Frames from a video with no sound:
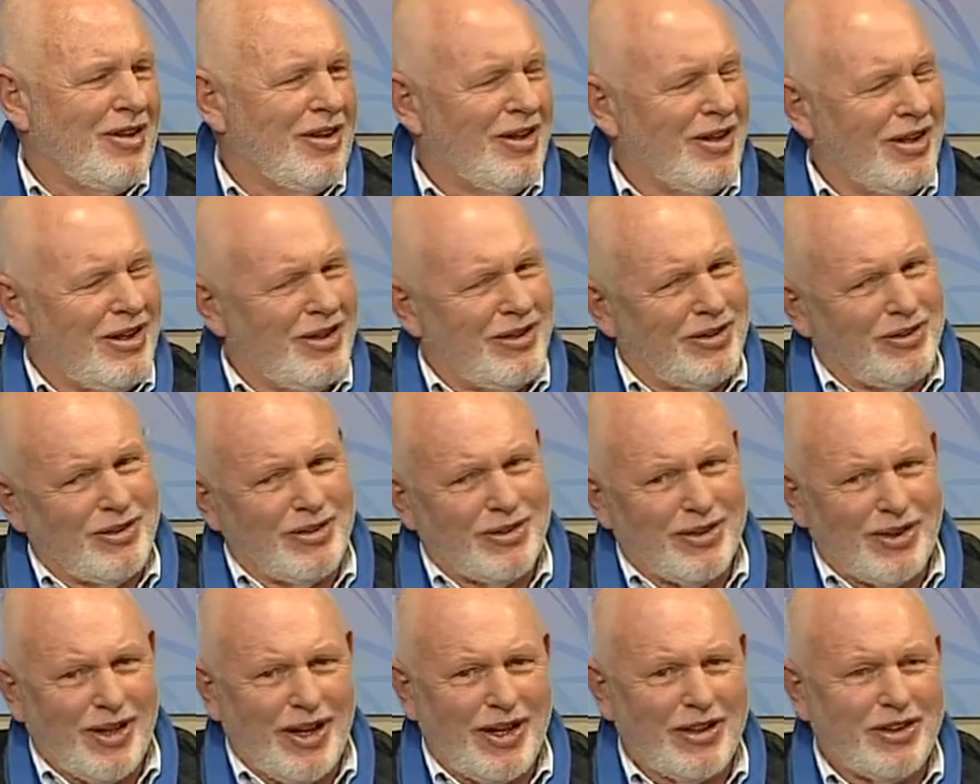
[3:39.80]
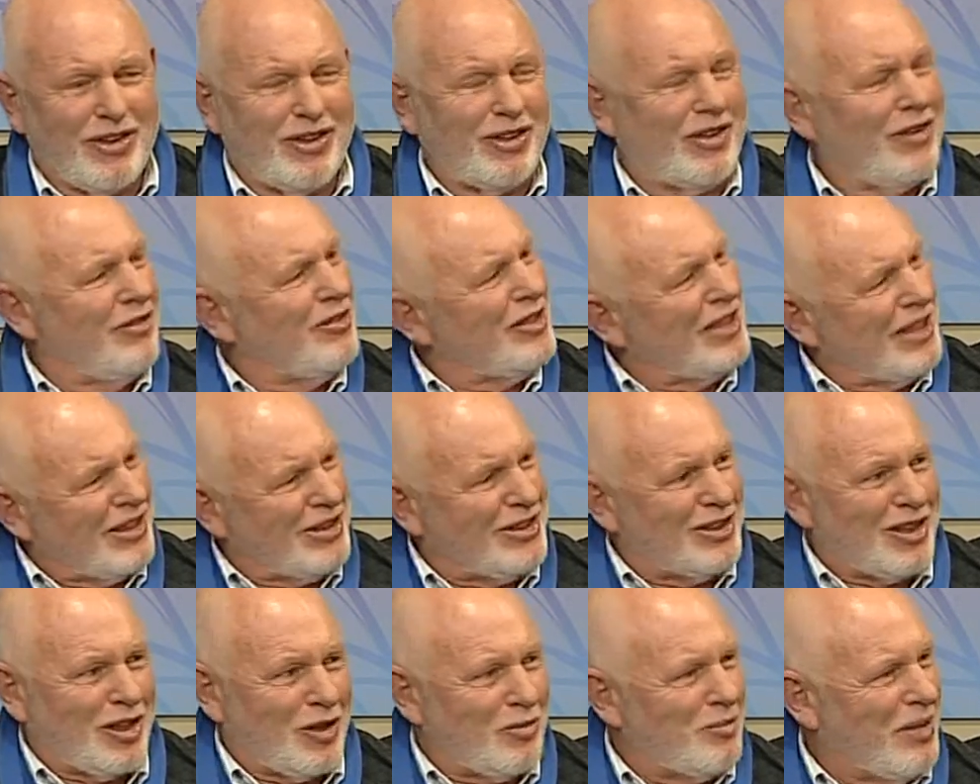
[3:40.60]
Oh, I didn't even get
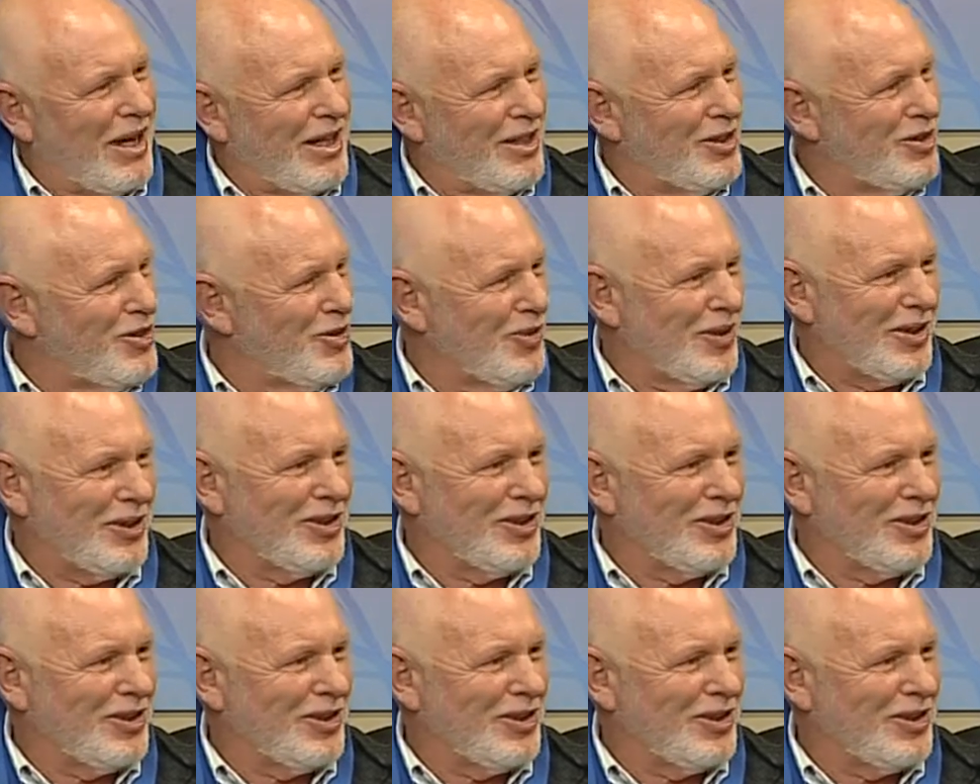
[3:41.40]
to see the page three